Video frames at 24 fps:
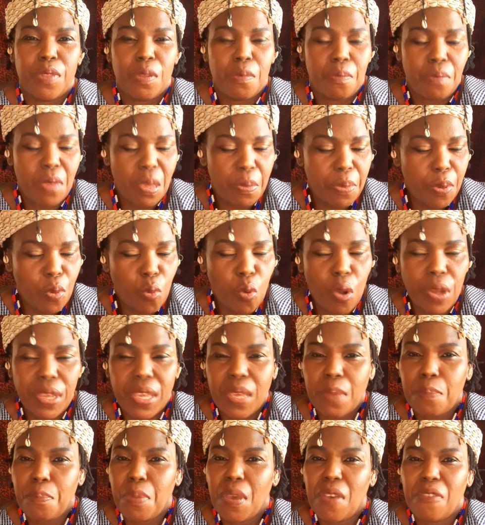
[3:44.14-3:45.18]
maybe
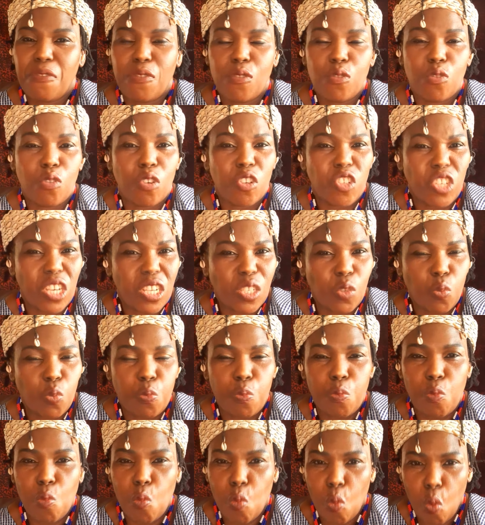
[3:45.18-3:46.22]
walking barefoot or just
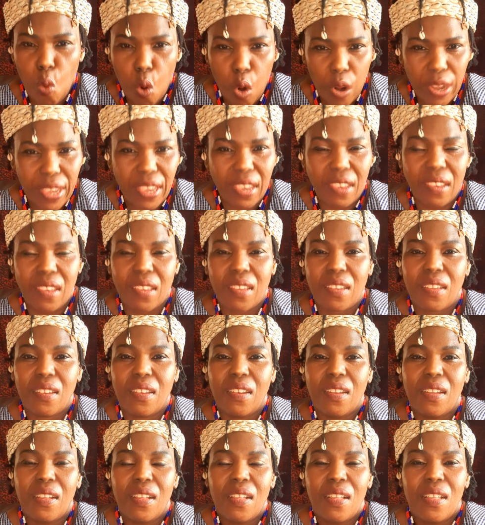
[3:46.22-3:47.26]
walking,
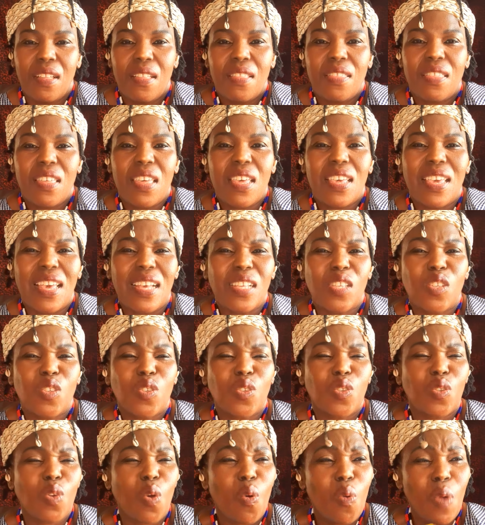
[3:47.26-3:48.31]
they get
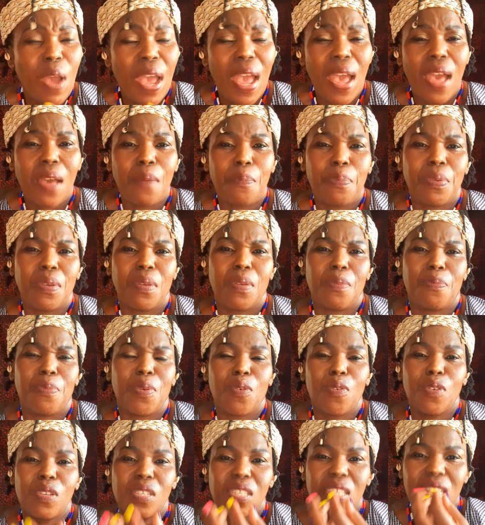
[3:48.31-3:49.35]
so happy
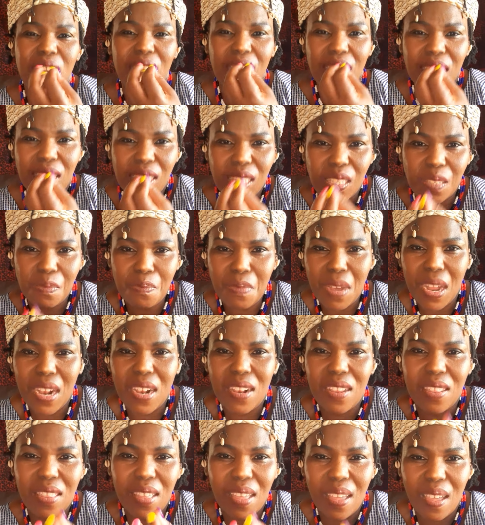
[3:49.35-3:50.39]
because they can
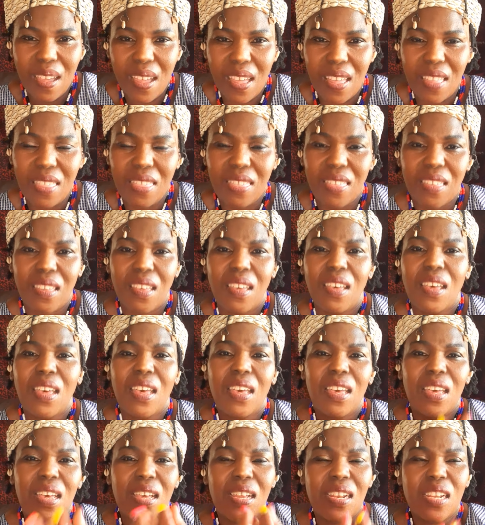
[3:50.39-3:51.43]
smell the earth
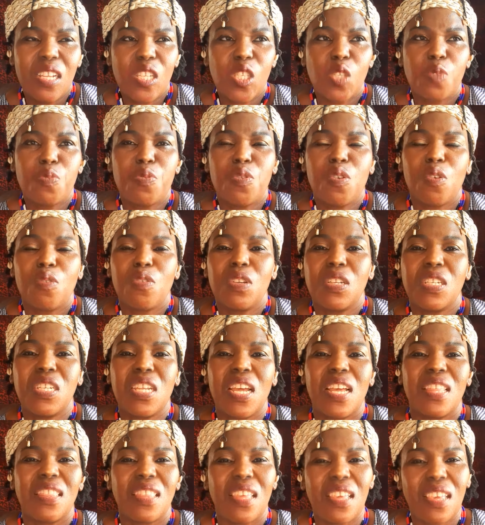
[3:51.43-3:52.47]
in its purity,
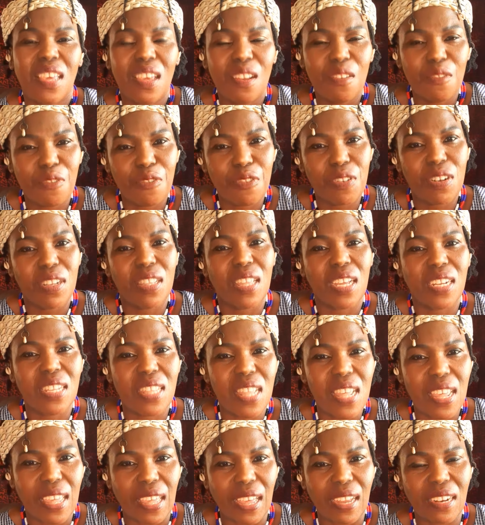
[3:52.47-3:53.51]
and they can feel that
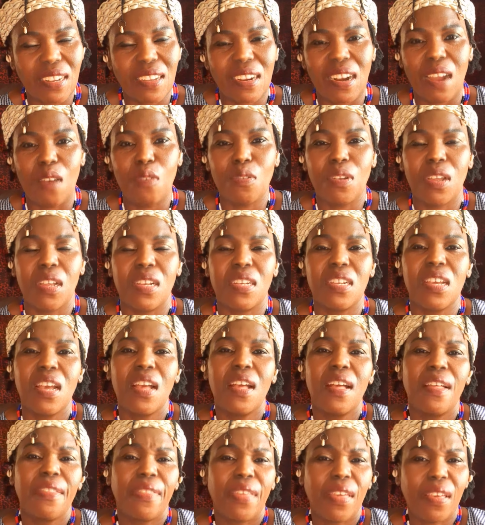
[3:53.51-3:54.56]
they get grounded,
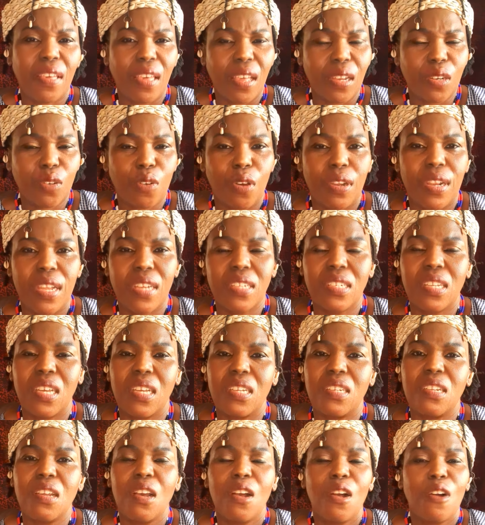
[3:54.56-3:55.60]
they get
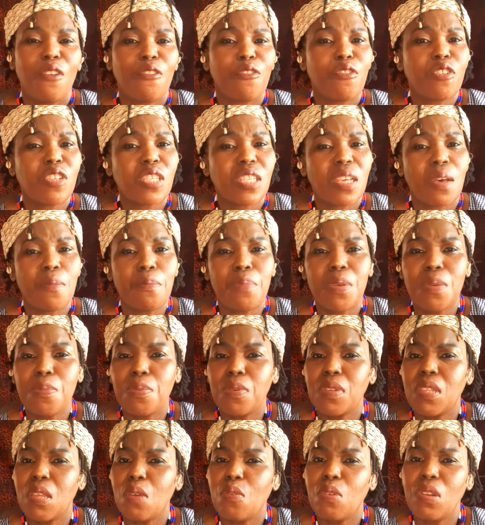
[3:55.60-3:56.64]
connected. For some people,
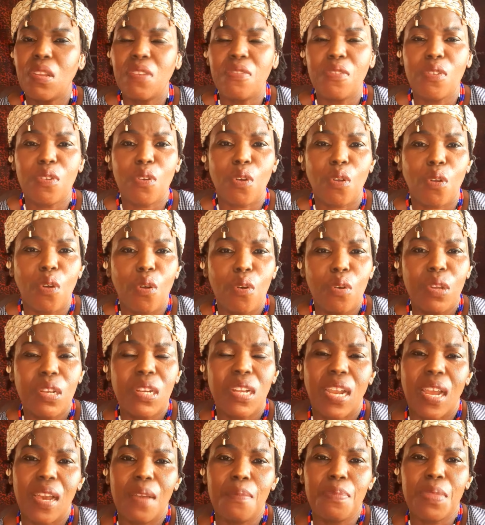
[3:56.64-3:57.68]
they will even go and
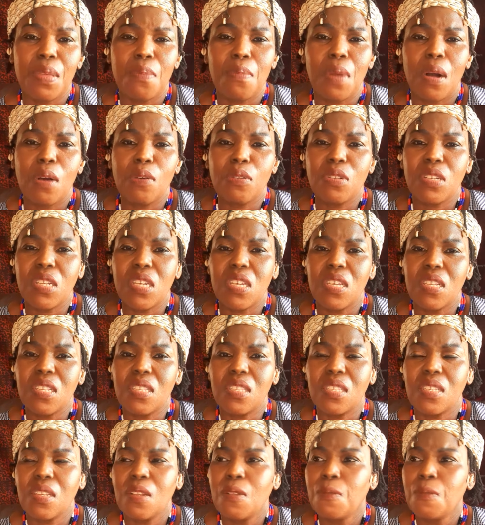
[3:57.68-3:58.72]
climb the mountains.